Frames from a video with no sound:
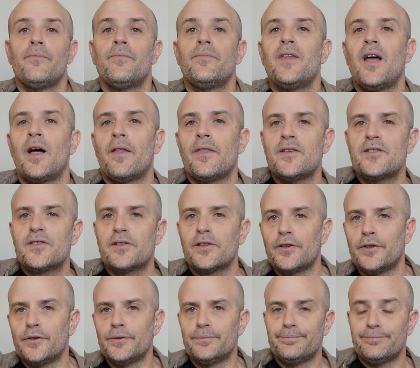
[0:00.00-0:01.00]
Now this
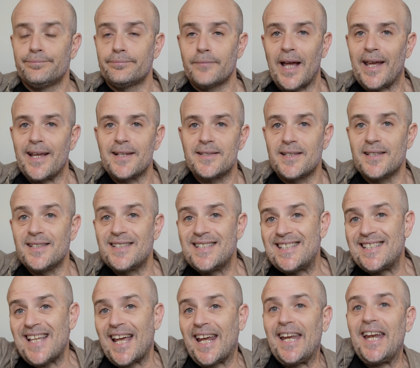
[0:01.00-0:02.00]
little, I guess the
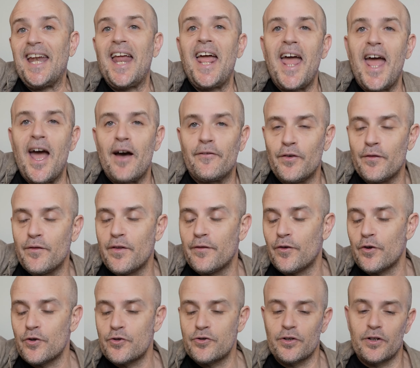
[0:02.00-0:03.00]
second half of the
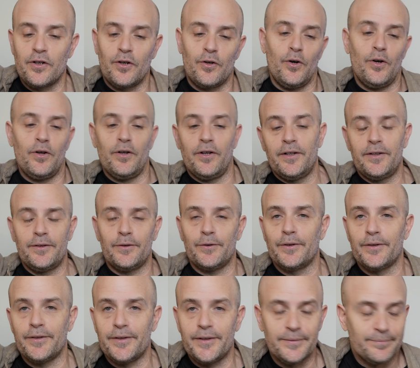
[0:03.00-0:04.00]
verse you can call it,
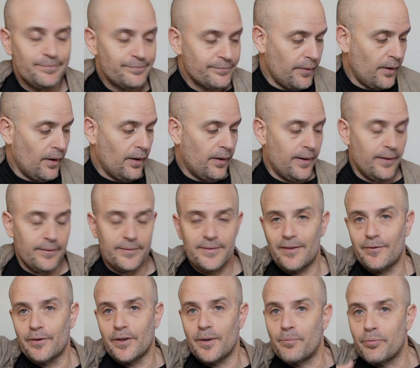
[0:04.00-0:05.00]
or the, it's
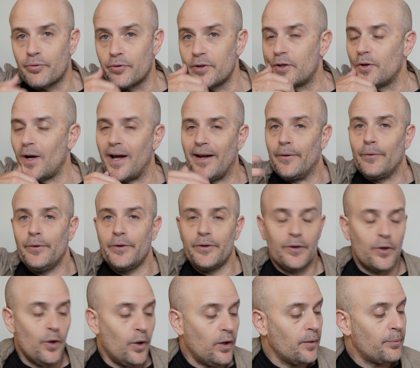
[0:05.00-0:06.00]
not really a pre, I don't know what
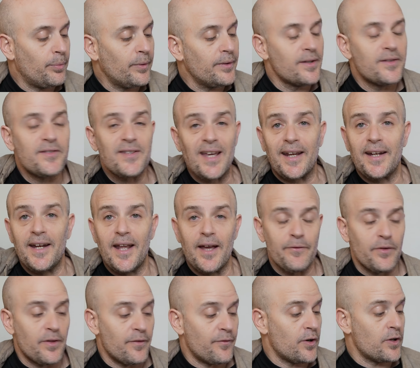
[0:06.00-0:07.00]
you'd call it, but the second
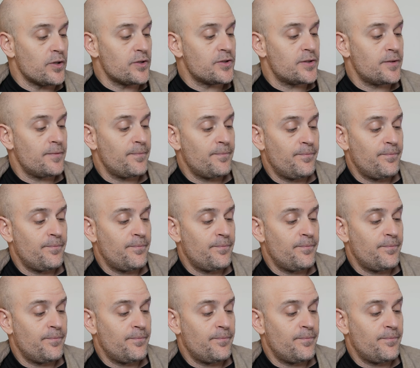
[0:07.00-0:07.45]
half of the verse.